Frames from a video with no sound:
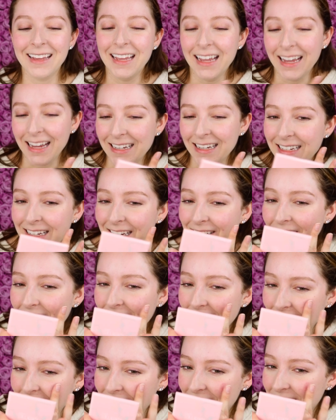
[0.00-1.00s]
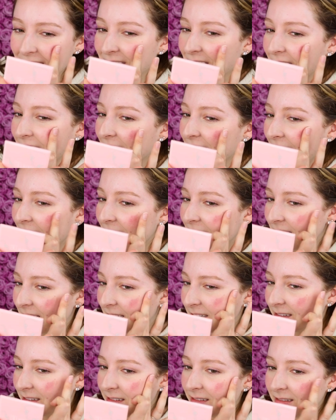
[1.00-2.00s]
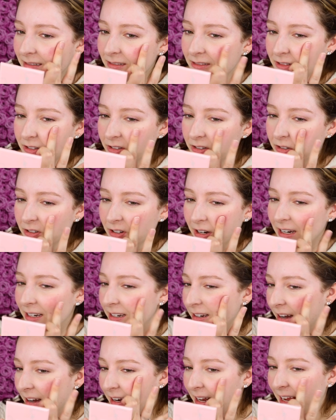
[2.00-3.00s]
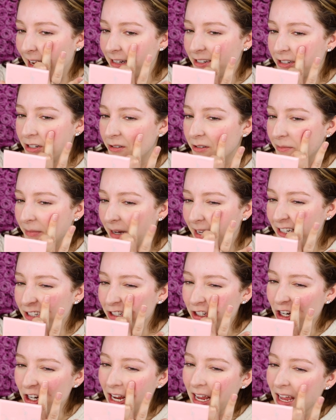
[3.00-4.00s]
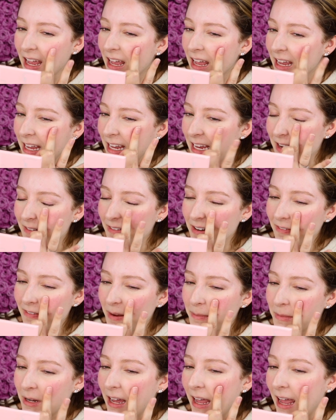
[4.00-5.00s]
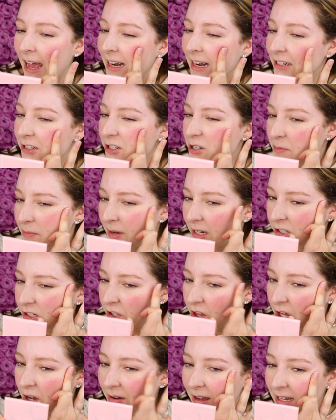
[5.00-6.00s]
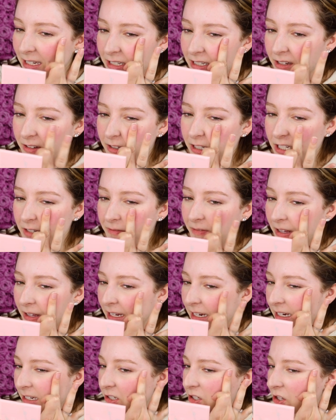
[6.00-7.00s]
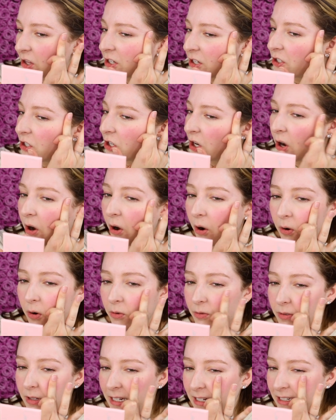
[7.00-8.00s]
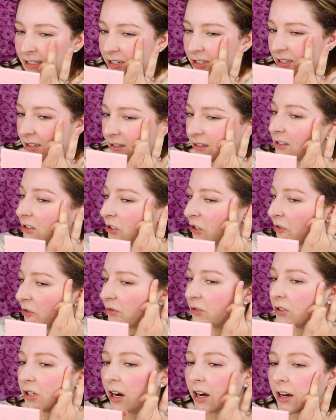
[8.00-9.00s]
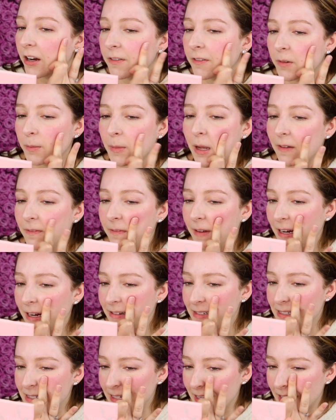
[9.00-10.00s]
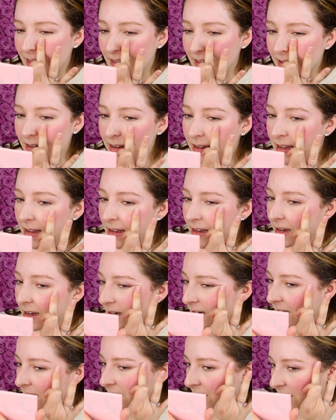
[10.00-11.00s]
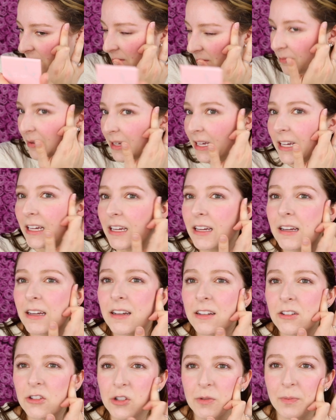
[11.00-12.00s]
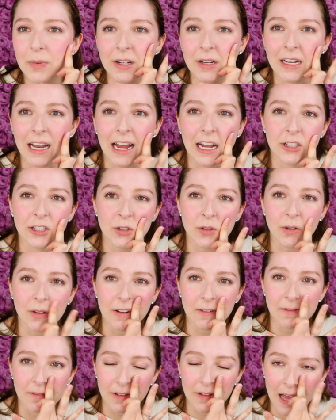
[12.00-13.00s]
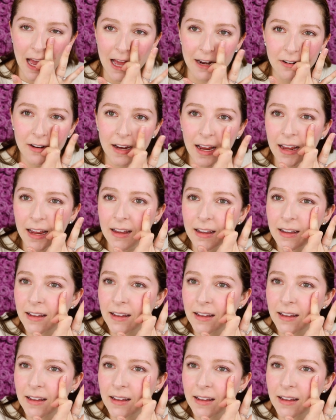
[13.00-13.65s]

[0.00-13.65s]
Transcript: And even like, let's go ahead and try and not add too much. Even if I'm not adding too much though, I still just feel like it's the tone. Like it's just a little too dark for my fair skin to be super natural and flattering.